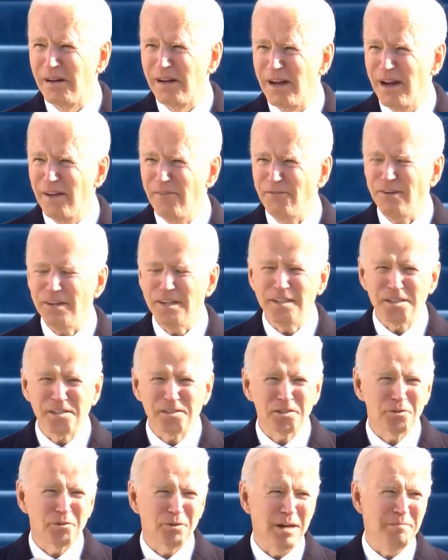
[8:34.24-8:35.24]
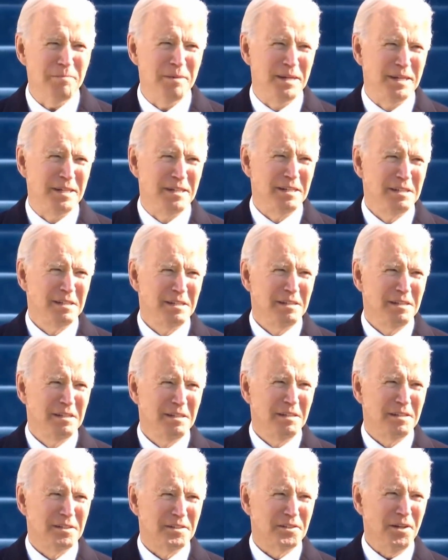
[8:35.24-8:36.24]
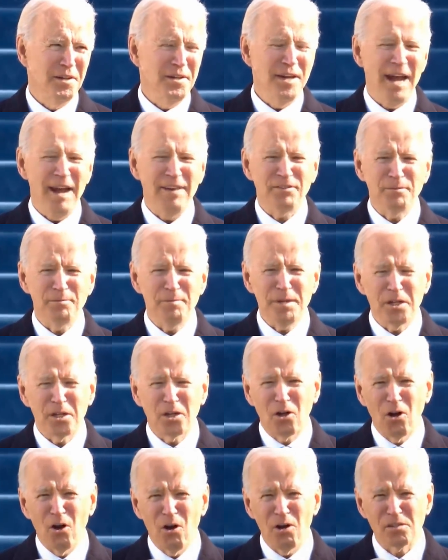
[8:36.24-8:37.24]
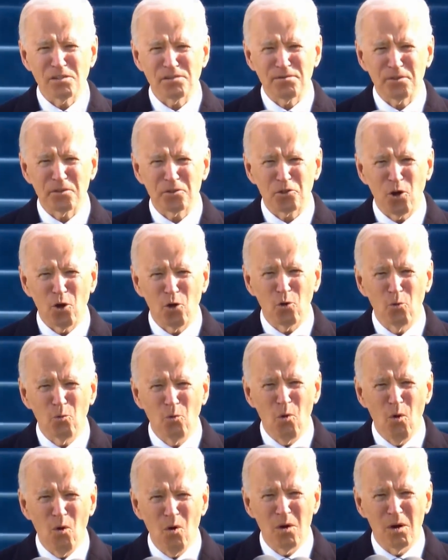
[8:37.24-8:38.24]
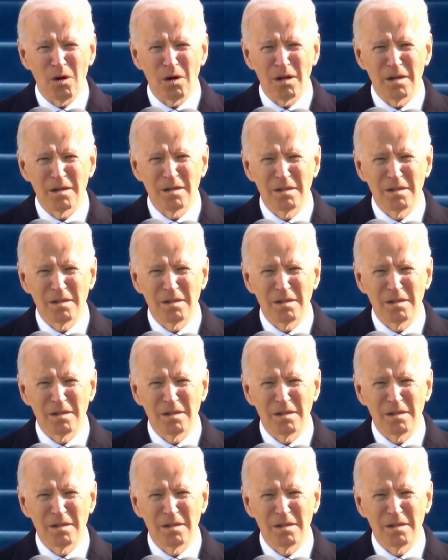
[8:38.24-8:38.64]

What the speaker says: Every disagreement doesn't have to be a cause for total war.